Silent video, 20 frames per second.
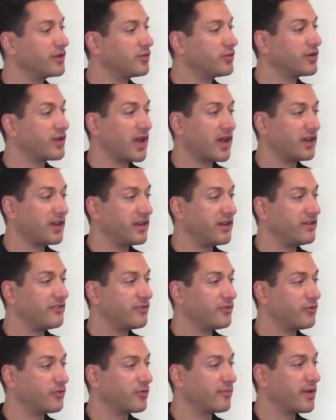you will not need
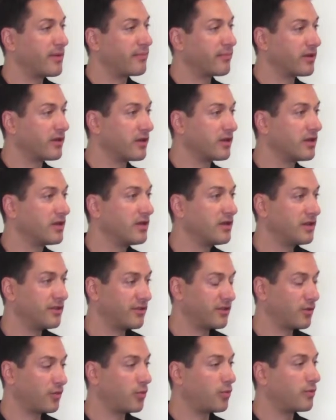to remember
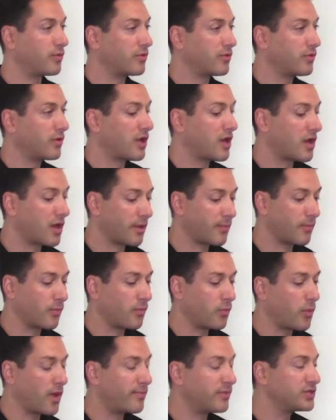the
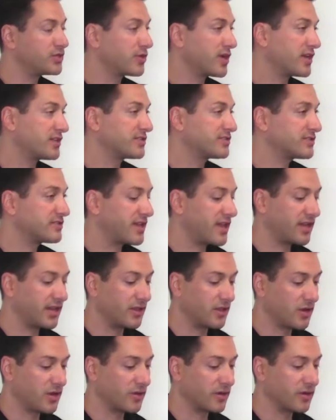web address
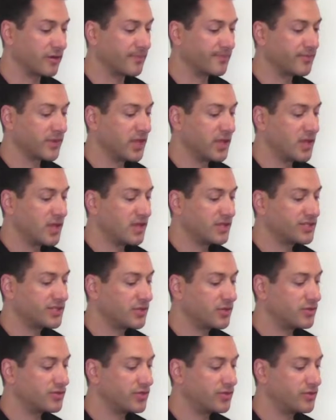any longer.
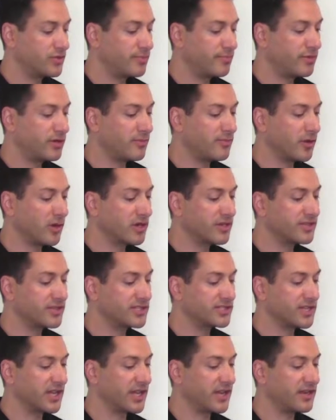So to bookmark the
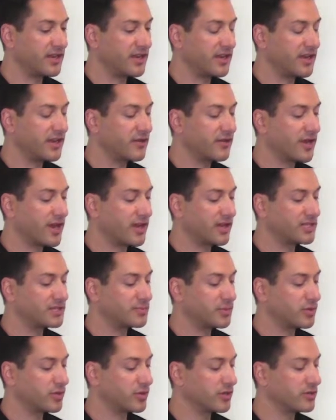site in Internet
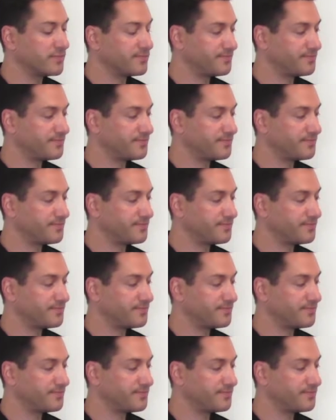Explorer,